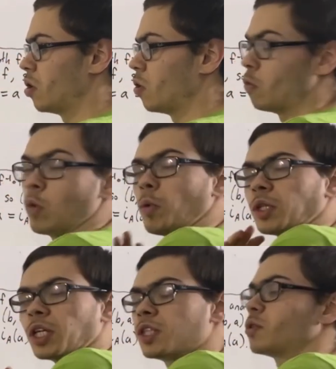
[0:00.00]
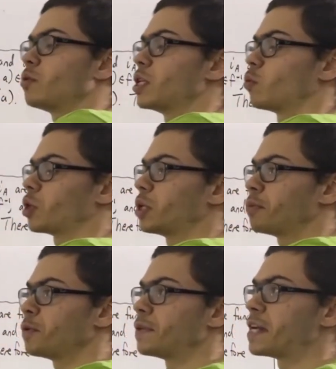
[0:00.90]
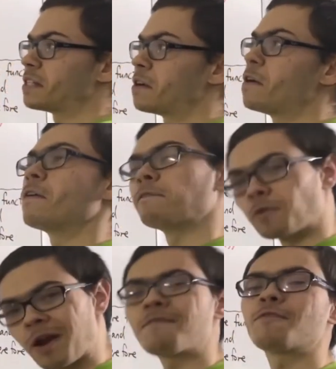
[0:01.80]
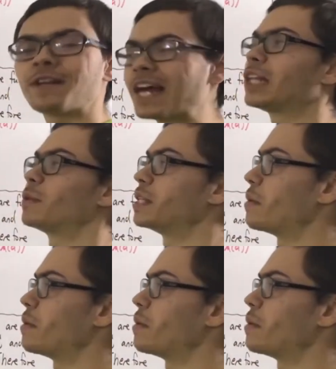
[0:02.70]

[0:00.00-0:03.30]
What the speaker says: what we're going to do is we're going to prove that for every element